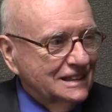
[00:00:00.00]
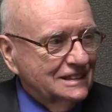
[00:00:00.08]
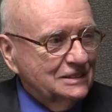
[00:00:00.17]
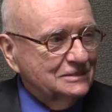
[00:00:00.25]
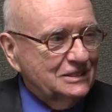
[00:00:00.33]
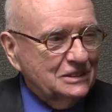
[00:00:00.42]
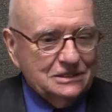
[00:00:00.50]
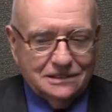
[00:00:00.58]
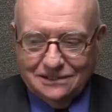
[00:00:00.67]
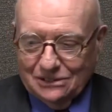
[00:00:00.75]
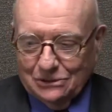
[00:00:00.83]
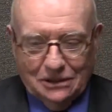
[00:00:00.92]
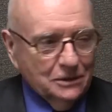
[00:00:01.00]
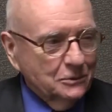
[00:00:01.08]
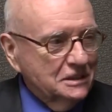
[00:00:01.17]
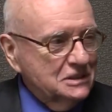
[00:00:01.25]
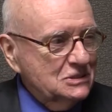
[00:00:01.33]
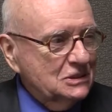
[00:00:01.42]
They didn't do their
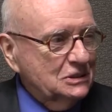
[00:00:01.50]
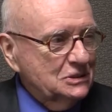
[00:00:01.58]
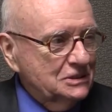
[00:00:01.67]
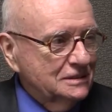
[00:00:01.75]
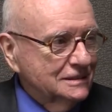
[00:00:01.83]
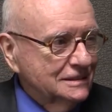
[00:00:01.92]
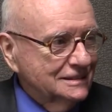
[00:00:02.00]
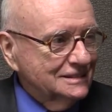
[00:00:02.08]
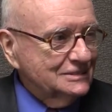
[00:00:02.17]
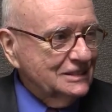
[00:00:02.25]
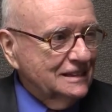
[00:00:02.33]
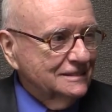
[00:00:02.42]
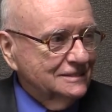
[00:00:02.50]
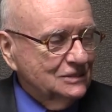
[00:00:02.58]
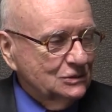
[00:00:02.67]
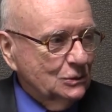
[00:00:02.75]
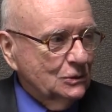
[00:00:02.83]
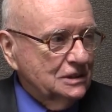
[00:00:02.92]
research, and they
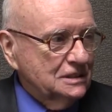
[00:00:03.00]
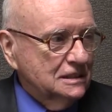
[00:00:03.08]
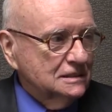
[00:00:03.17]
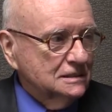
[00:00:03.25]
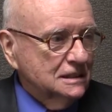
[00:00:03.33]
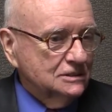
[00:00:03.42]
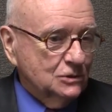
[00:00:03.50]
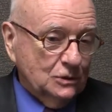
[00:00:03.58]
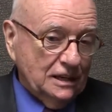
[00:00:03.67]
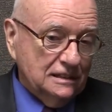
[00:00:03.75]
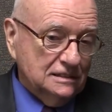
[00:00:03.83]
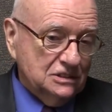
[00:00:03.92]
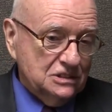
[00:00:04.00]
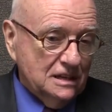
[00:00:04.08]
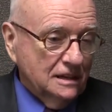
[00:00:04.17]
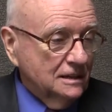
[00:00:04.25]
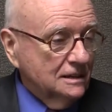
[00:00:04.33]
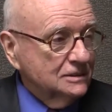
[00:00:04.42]
tore it down. They tore down the
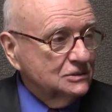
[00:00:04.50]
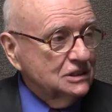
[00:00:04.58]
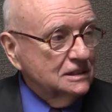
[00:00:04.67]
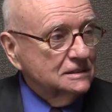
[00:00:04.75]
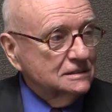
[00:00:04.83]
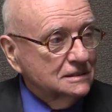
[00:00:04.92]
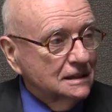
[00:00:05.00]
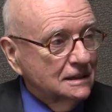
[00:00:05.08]
Senate Hotel,